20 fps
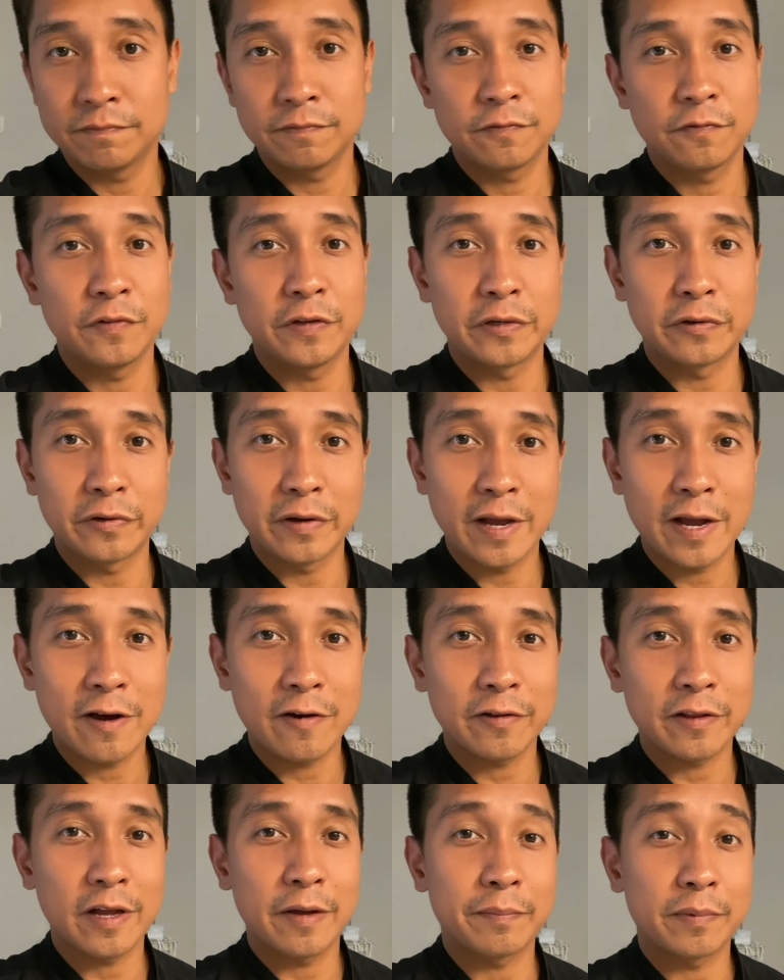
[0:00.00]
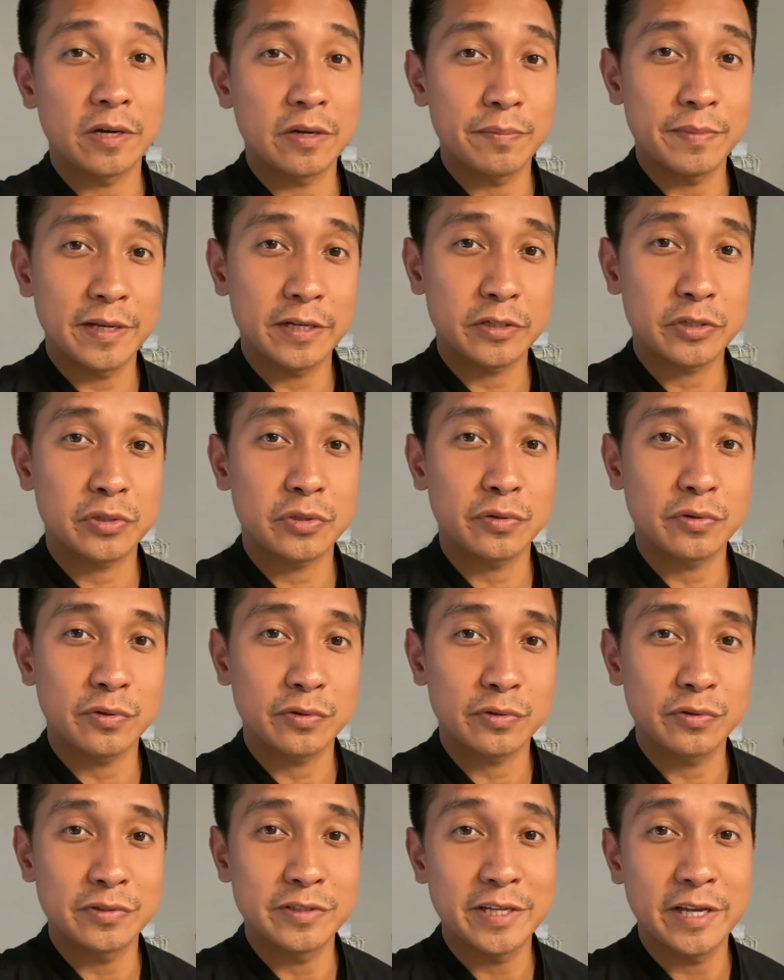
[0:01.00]
figured out, I'm gonna make sure
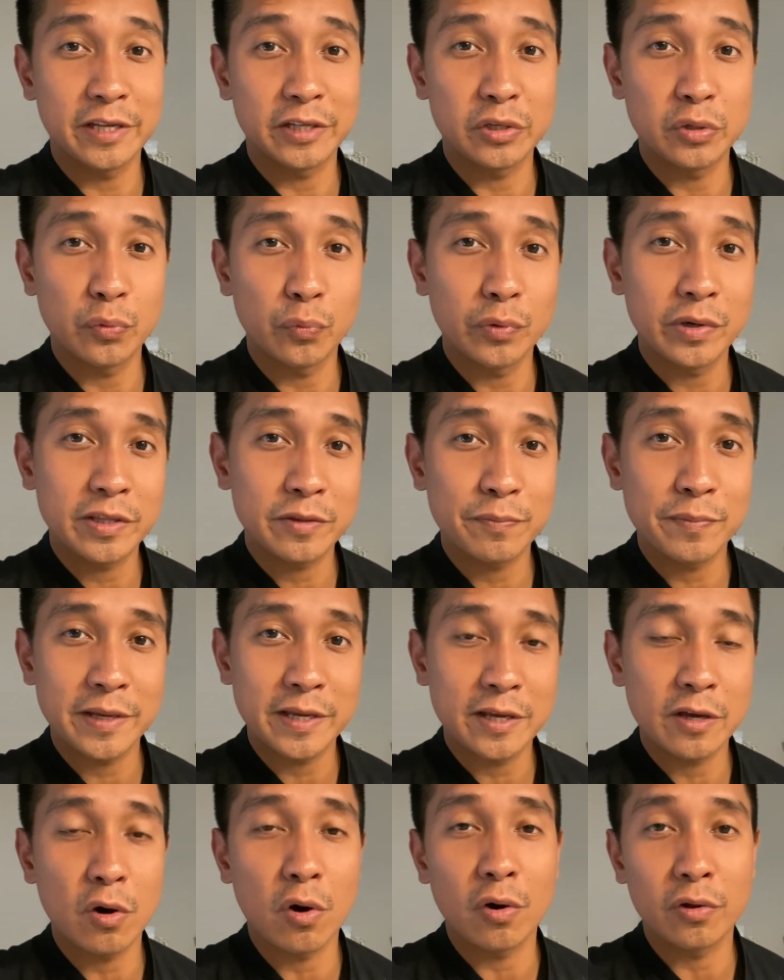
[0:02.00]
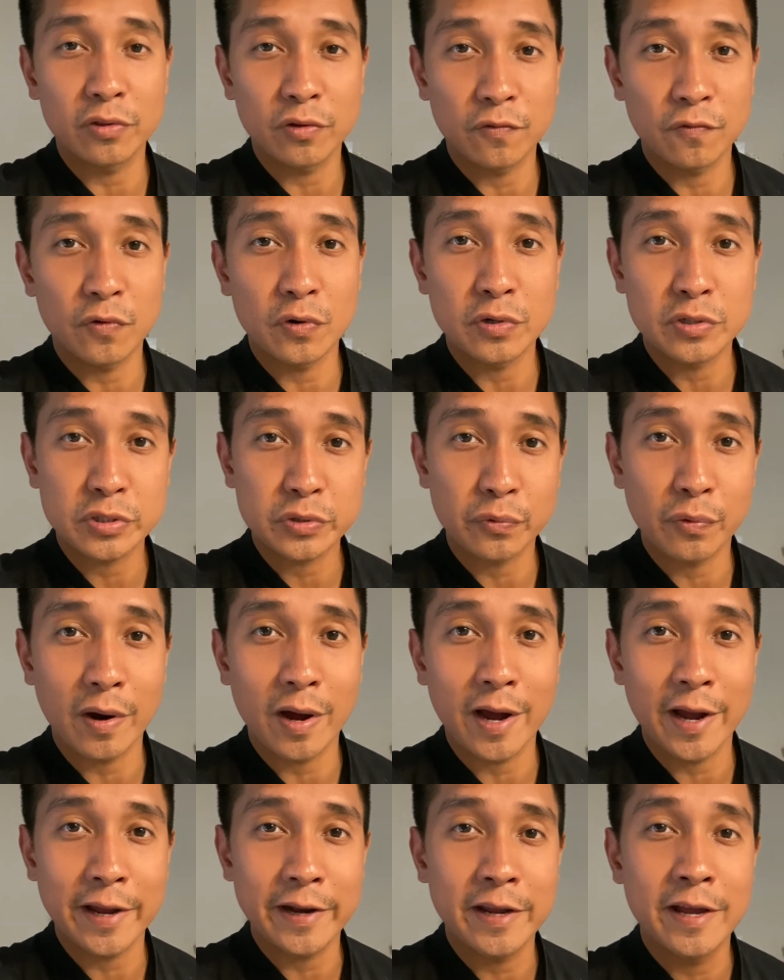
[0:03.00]
to take you with me on the first
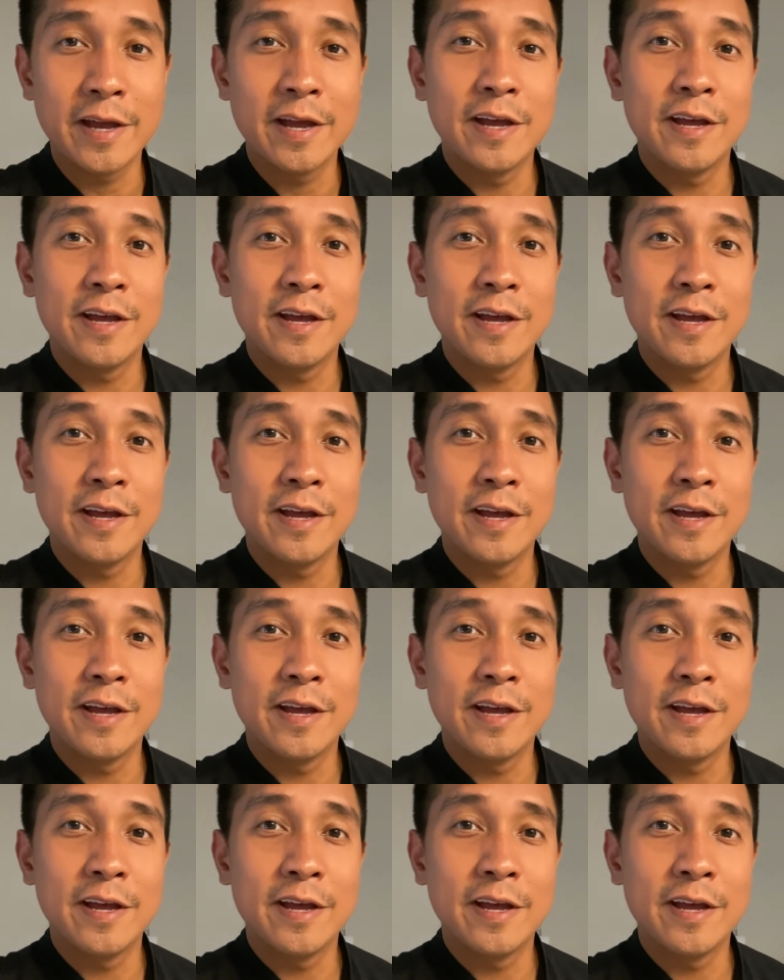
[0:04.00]
ride